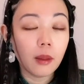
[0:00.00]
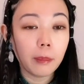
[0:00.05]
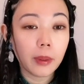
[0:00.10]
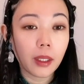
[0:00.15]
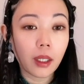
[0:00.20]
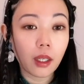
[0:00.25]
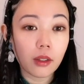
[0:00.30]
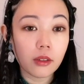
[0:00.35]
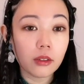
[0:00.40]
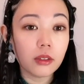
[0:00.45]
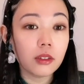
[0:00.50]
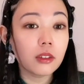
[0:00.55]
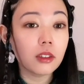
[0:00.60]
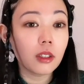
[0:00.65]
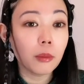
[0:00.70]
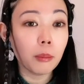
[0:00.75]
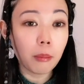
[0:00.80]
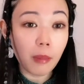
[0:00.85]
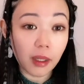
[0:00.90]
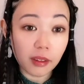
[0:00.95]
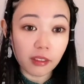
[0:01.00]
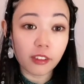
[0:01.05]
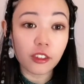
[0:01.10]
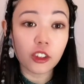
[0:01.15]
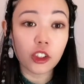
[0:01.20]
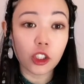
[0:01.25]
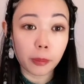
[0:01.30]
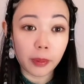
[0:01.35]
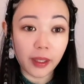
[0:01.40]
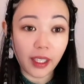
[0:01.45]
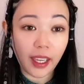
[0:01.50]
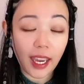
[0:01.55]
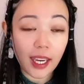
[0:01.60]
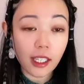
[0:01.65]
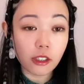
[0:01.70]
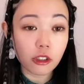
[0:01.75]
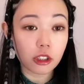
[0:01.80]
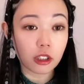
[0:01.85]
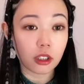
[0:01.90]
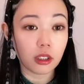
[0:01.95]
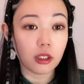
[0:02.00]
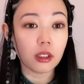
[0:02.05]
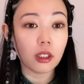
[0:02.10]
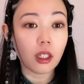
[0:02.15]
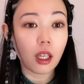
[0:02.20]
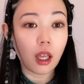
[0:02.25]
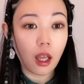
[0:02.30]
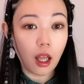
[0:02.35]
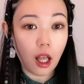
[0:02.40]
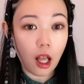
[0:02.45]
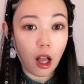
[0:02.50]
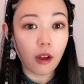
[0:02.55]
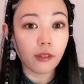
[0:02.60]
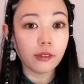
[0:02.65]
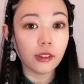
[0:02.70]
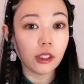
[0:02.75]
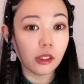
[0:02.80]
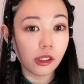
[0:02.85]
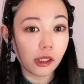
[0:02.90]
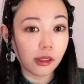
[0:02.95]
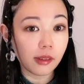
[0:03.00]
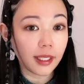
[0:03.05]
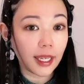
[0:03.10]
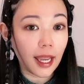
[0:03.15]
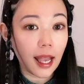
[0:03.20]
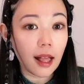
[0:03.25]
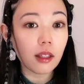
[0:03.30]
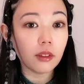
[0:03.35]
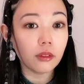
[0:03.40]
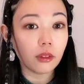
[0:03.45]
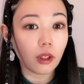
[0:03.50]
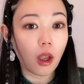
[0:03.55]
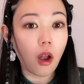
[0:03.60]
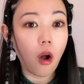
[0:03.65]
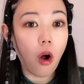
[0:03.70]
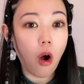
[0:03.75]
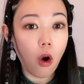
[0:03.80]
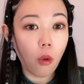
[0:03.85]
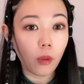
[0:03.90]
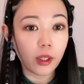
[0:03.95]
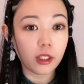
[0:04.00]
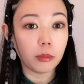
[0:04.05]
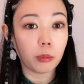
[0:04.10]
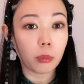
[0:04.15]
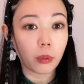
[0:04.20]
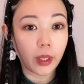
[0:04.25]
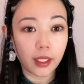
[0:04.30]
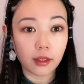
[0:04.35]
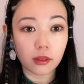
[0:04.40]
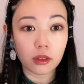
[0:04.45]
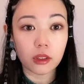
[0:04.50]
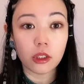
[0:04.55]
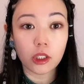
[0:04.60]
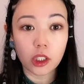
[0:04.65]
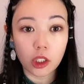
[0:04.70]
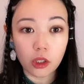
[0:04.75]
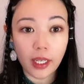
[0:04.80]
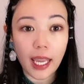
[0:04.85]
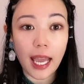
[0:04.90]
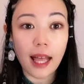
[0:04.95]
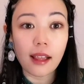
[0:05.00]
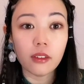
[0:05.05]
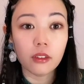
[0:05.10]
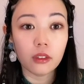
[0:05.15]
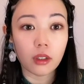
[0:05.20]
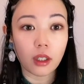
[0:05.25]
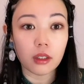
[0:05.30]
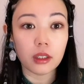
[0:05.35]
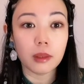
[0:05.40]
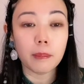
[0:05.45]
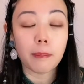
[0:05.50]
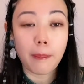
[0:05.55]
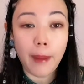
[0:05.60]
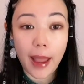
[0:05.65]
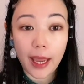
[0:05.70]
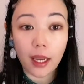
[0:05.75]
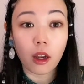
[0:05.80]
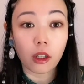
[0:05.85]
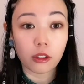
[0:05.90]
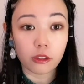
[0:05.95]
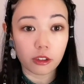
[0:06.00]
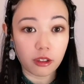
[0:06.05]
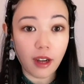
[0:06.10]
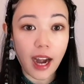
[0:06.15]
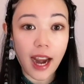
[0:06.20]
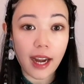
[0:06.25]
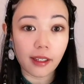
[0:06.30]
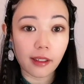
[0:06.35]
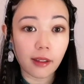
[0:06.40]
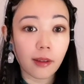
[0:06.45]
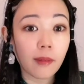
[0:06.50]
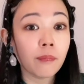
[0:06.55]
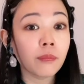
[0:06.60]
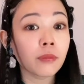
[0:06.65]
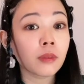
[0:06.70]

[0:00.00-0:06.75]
Because the month's duplication on the lunar calendar always brings the two calendars back on track.